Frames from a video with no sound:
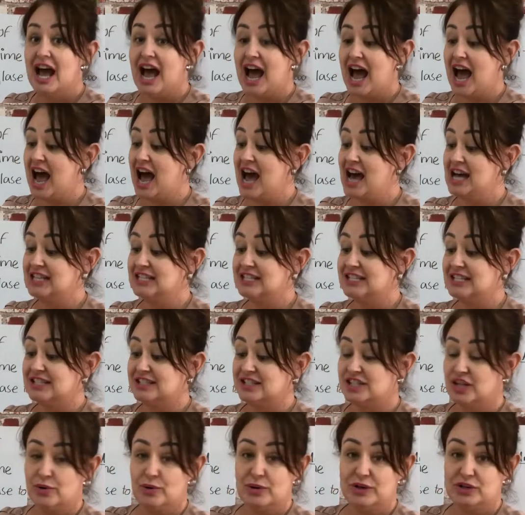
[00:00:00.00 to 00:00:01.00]
and
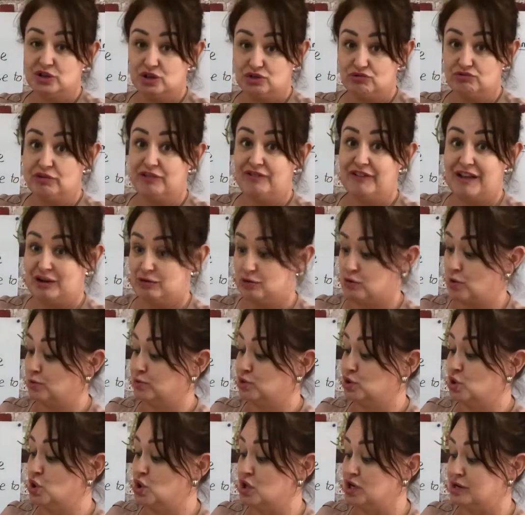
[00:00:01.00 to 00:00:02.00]
so it doesn't reflect what we're
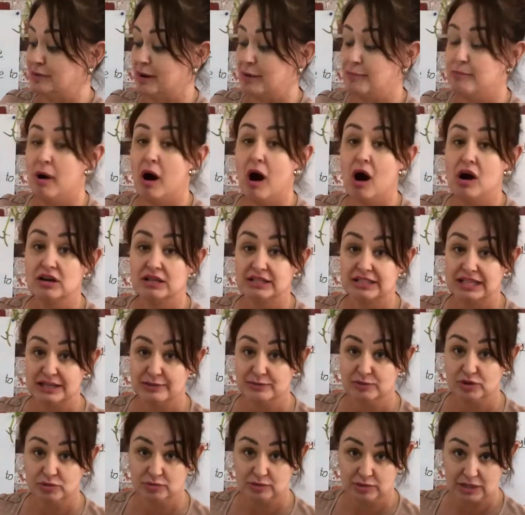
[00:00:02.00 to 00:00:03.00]
talking about. Mark
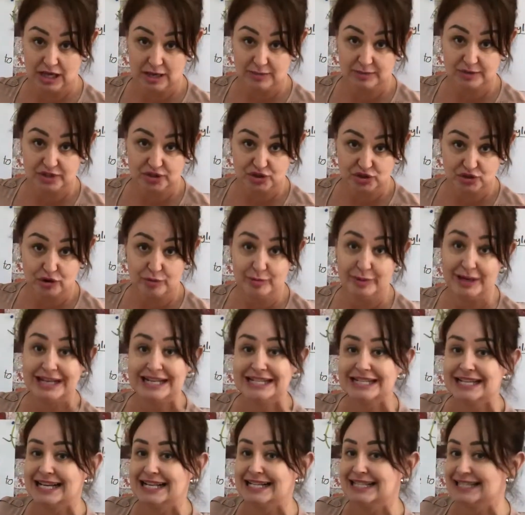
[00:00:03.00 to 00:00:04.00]
schemes sometimes
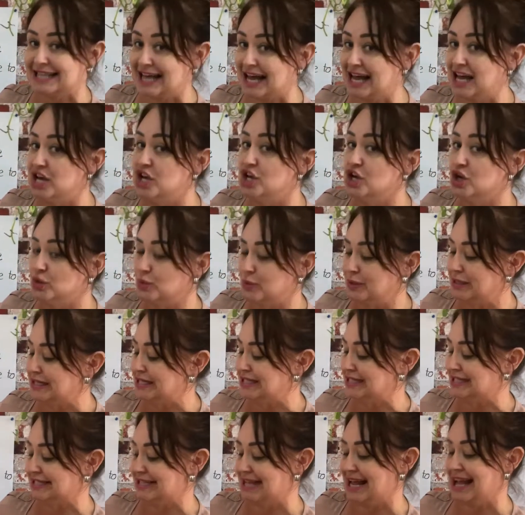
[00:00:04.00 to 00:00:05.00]
discriminate against that. We
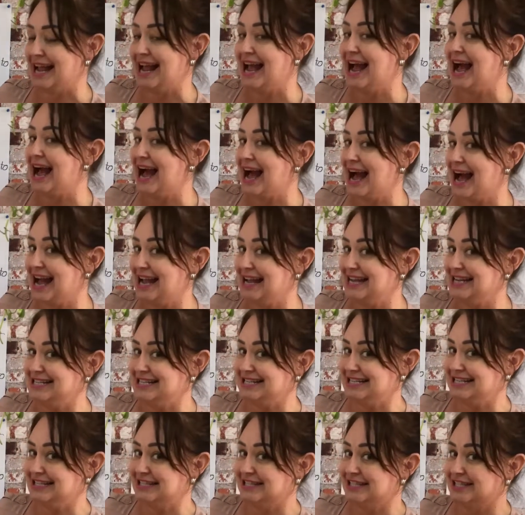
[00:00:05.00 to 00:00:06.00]
need to say
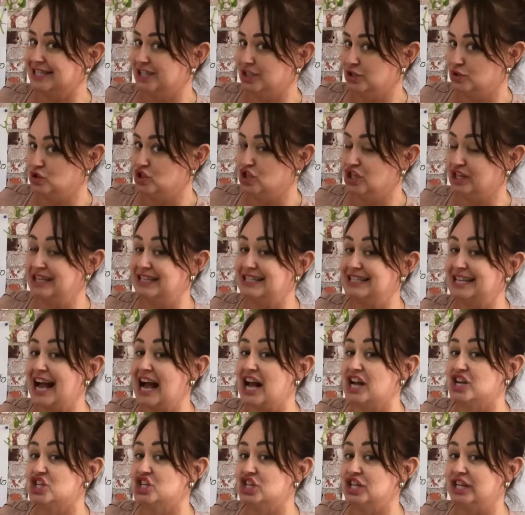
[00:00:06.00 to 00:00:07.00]
iodine solution. It's
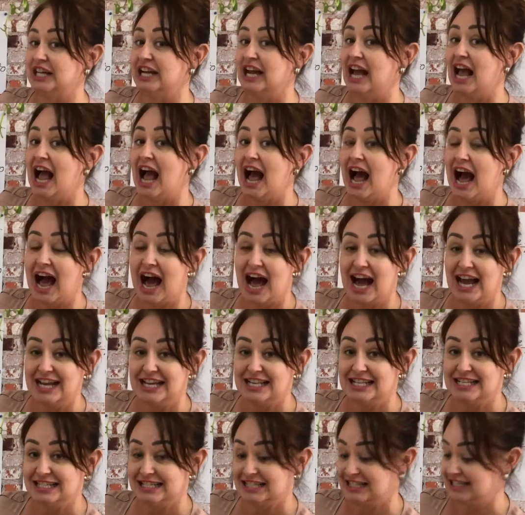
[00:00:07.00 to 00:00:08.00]
actually
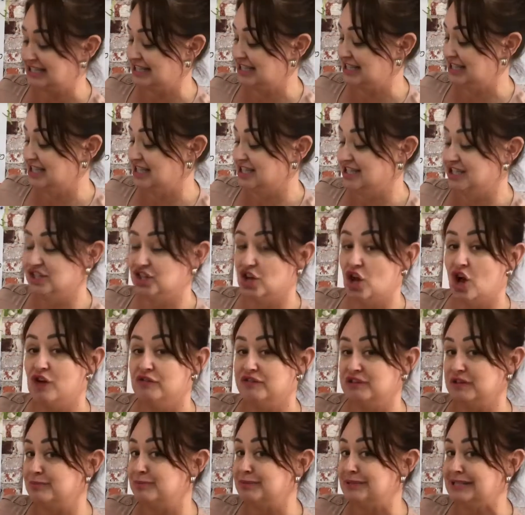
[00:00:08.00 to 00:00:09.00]
iodine
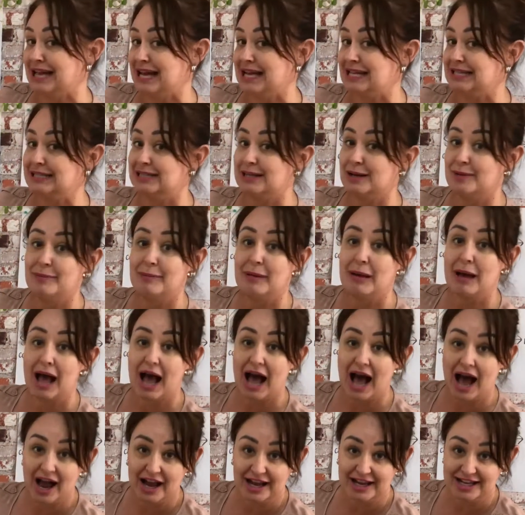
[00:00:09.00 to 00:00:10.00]
dissolved in potassium
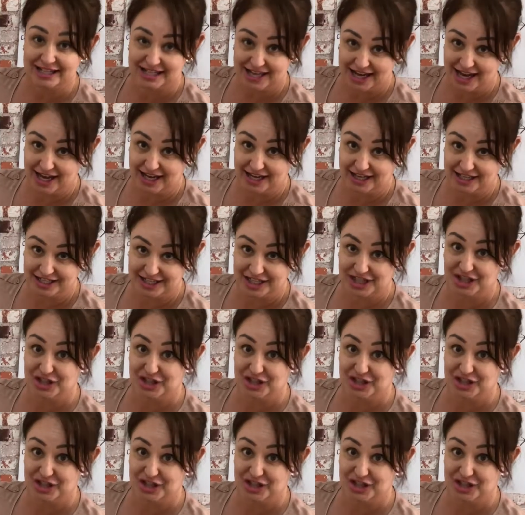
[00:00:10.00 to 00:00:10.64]
iodide